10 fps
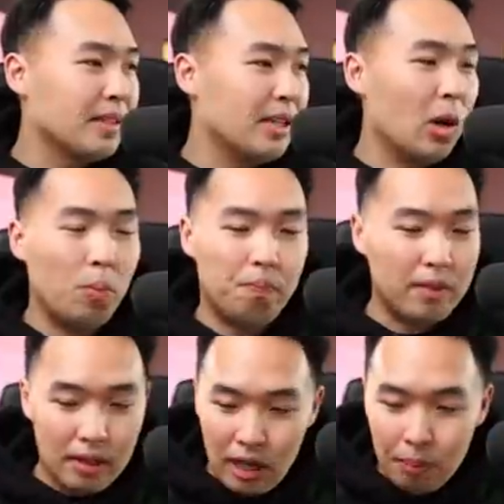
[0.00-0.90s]
you know
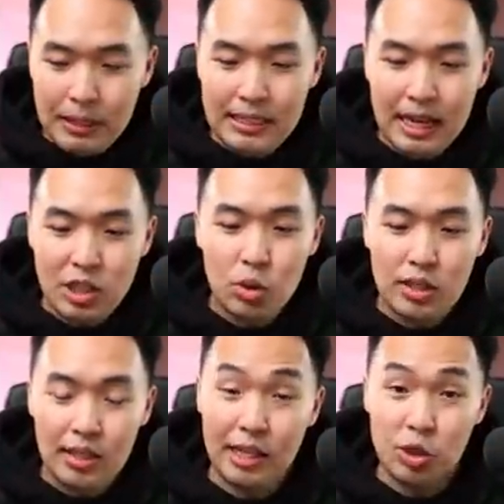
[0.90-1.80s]
companies that
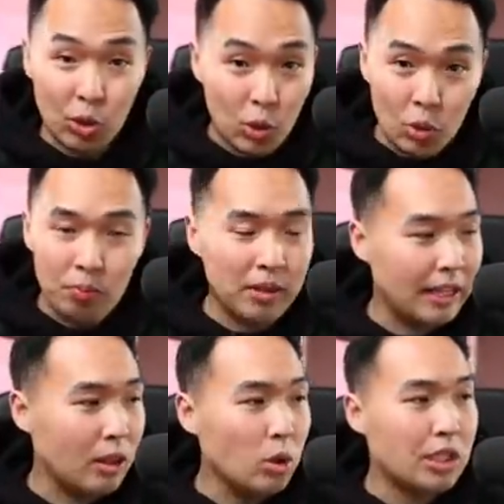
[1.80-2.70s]
used like zoom
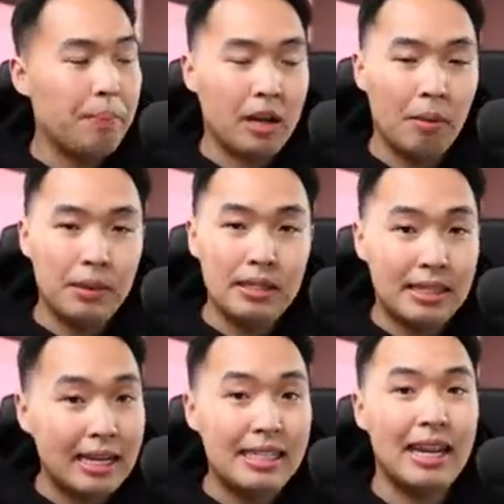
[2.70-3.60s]
like those type of
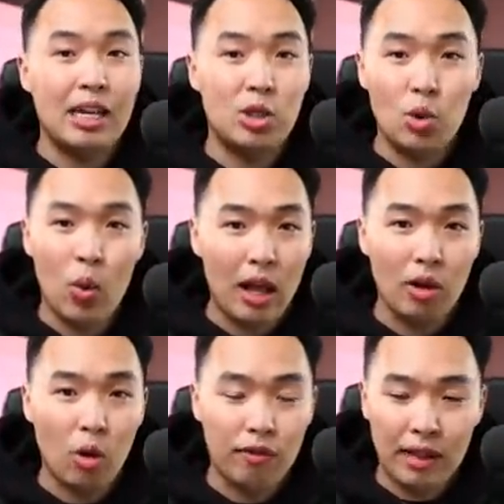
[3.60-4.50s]
companies they did not do
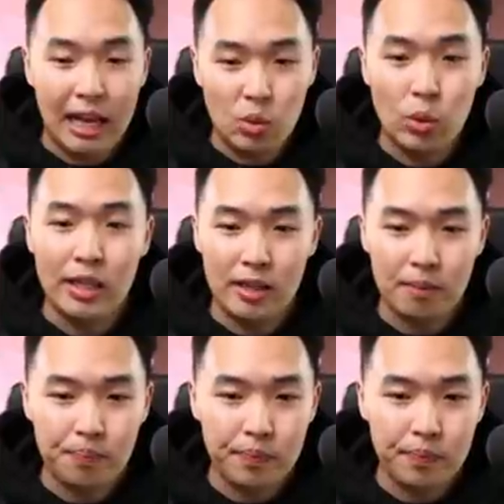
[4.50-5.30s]
well over the last week